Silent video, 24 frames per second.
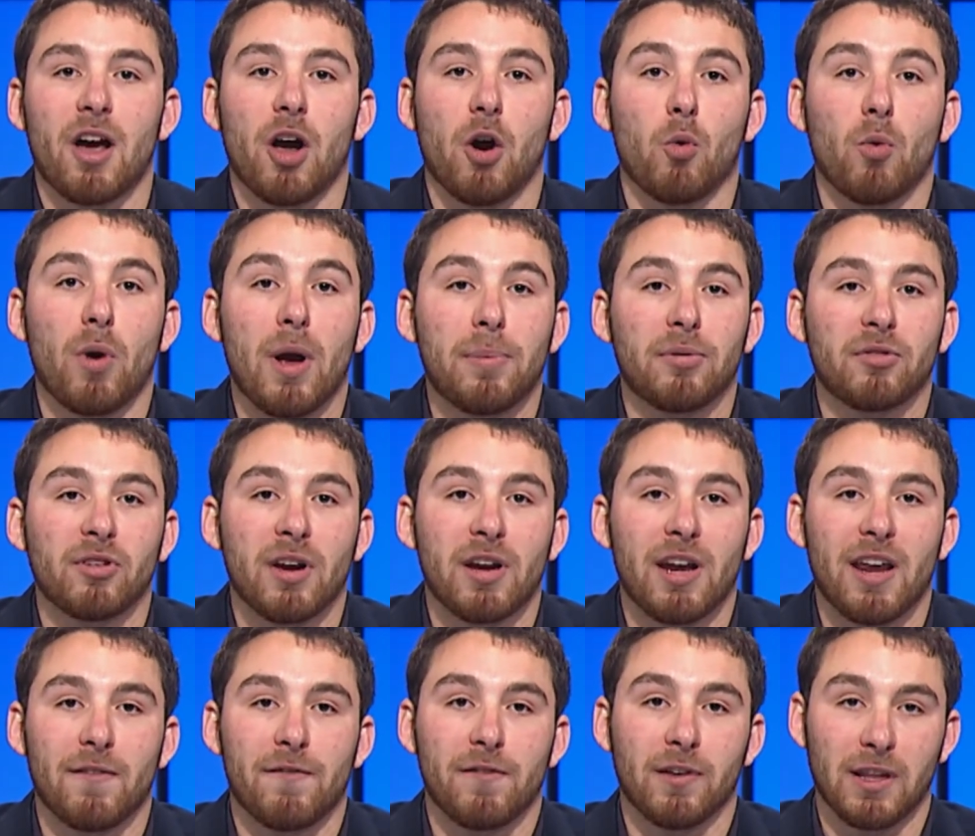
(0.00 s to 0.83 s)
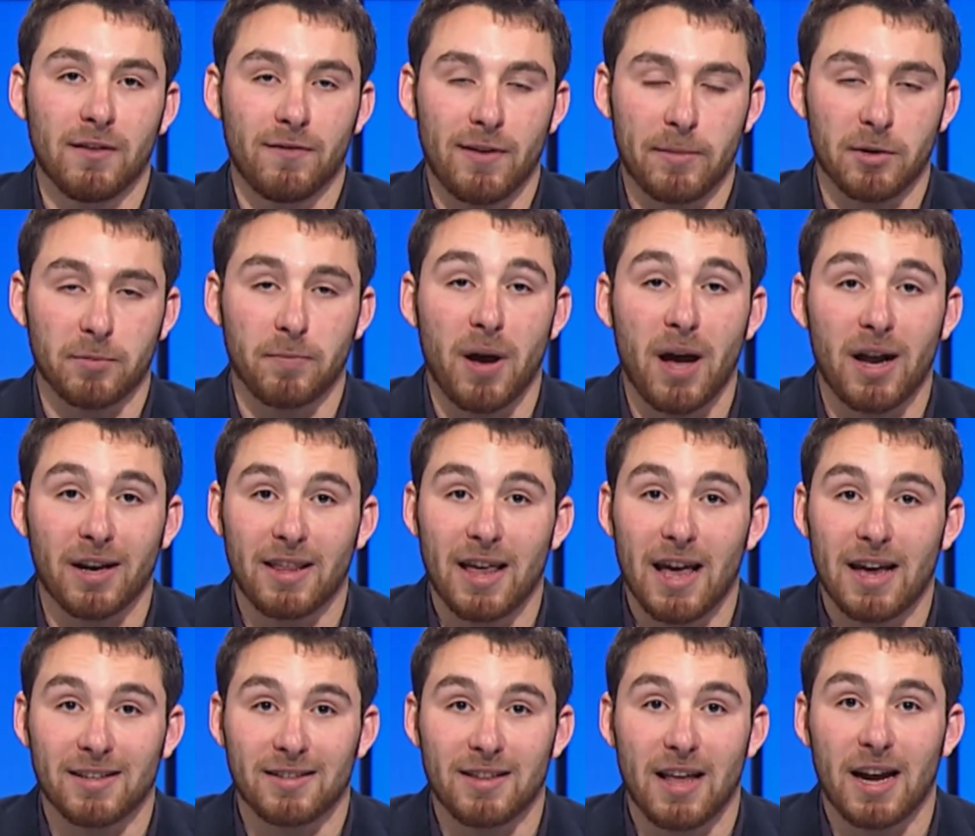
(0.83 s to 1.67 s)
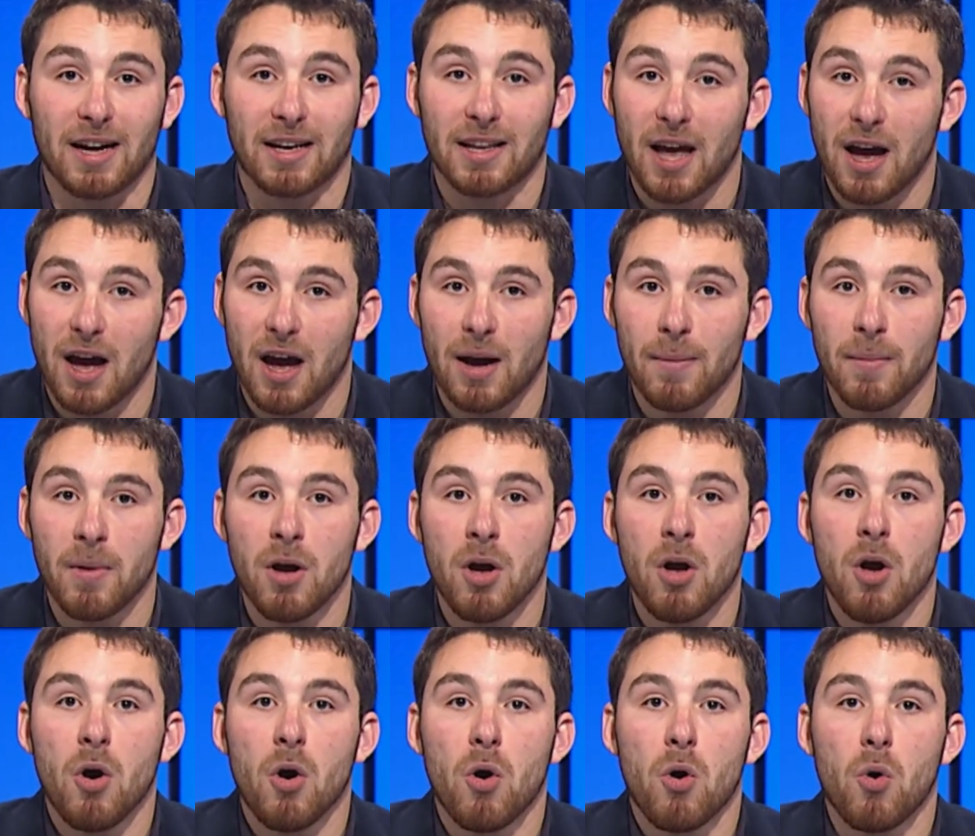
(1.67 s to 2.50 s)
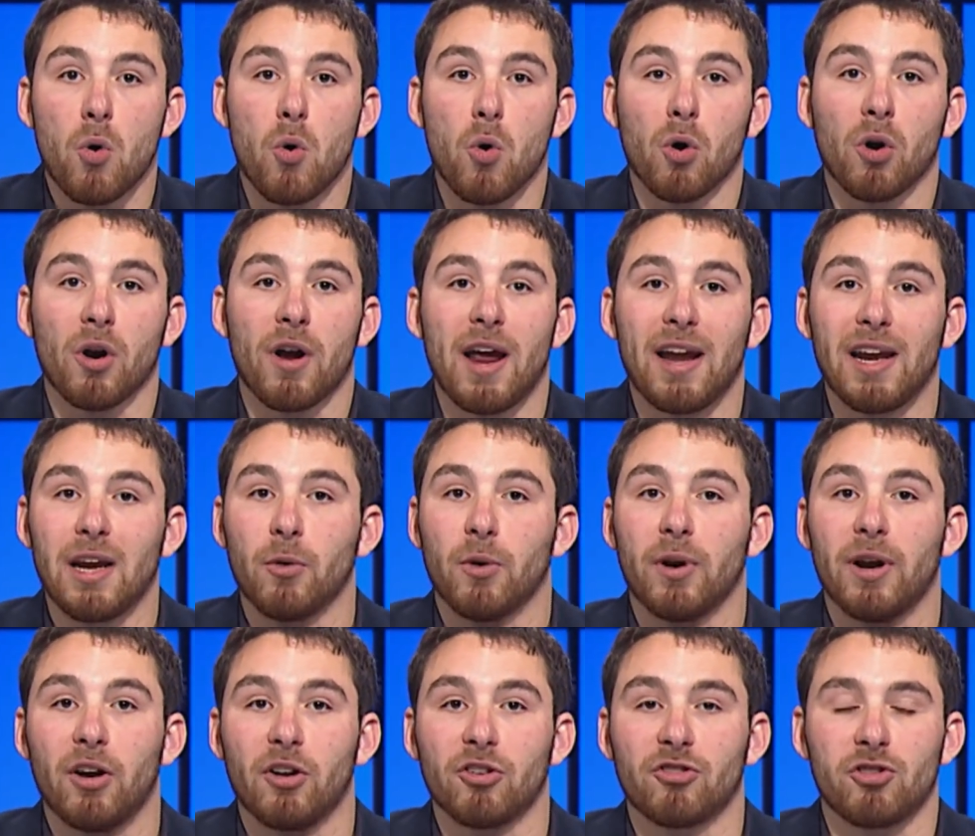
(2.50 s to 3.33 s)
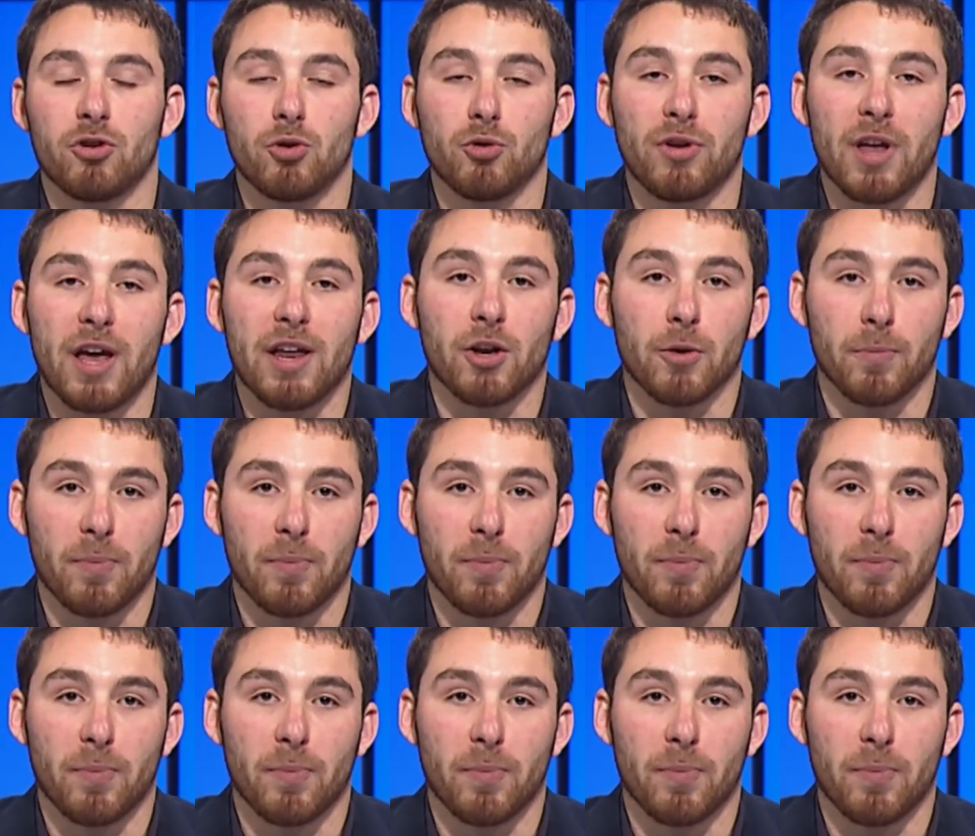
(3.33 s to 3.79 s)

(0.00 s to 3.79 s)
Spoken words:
our website at phillyfamouspodcast.com, or anywhere else you get your